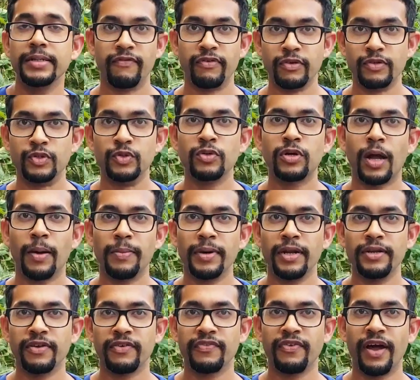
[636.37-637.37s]
If you do come in
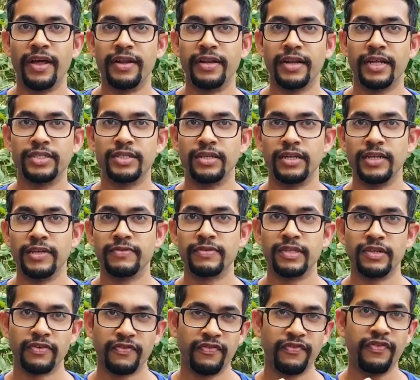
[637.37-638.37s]
and you're finding that your leaves
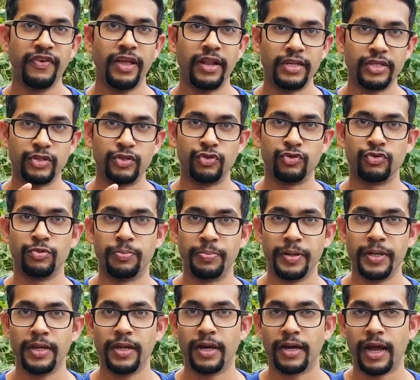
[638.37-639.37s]
look fairly
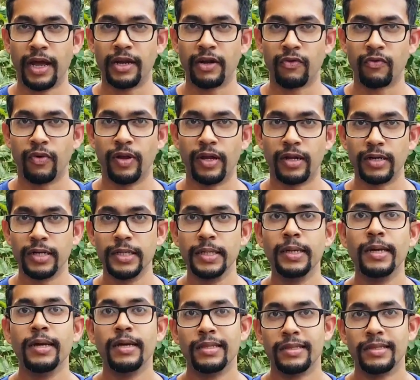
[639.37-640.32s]
droopy and kind of wrinkly,